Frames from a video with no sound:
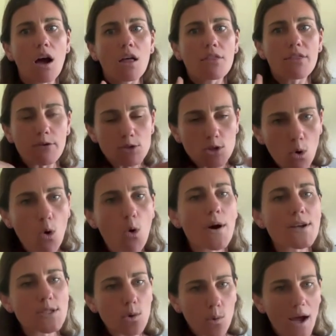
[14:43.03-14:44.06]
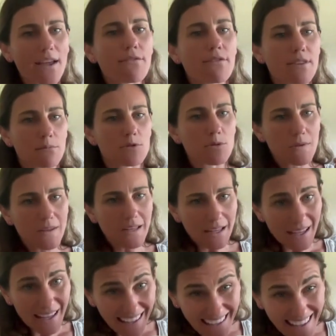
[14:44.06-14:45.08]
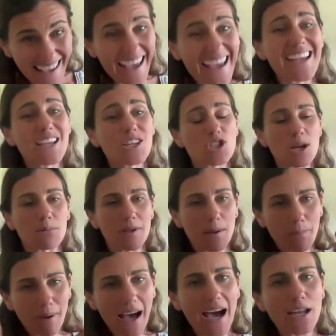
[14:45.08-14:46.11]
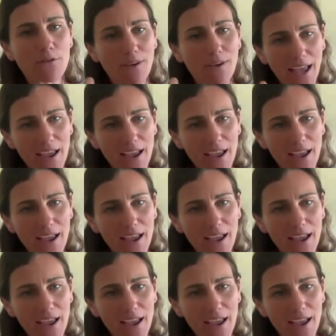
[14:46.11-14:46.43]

There is always a way for them to engage and be a part of